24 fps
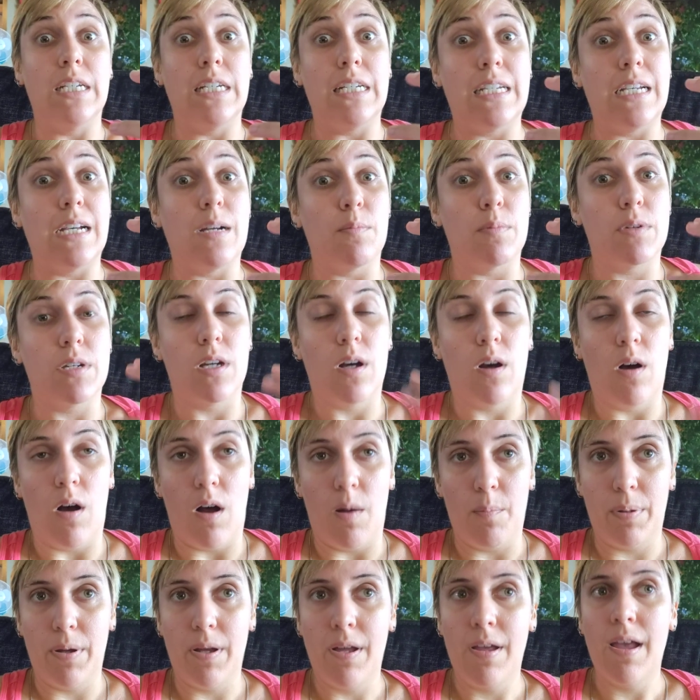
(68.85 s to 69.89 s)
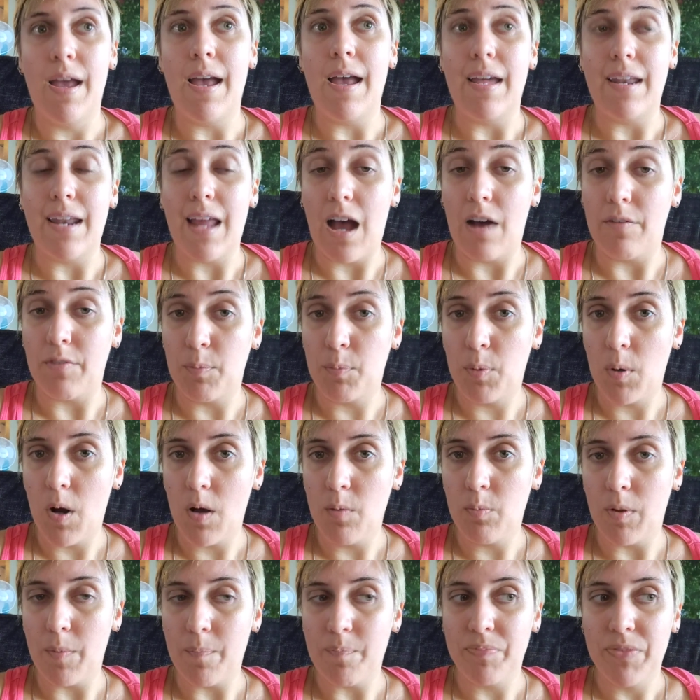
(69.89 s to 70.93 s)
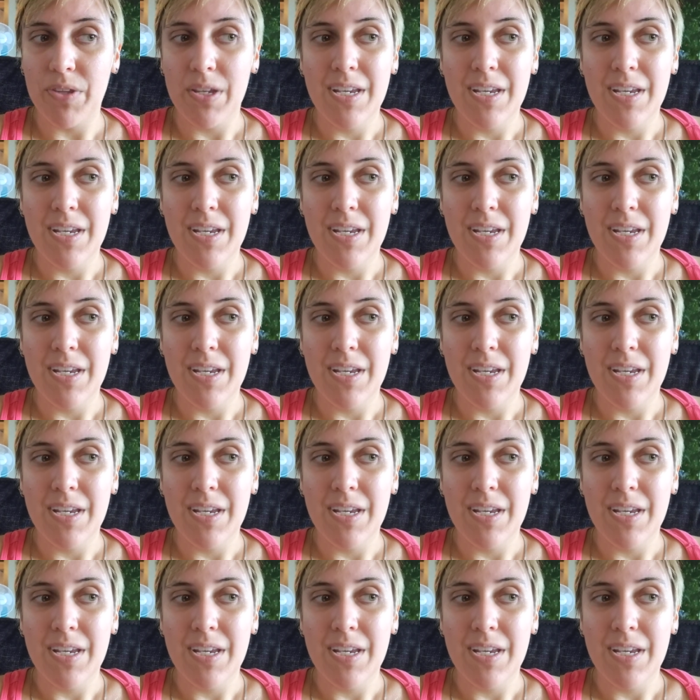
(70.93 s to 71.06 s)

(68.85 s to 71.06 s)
amped up and have a problem.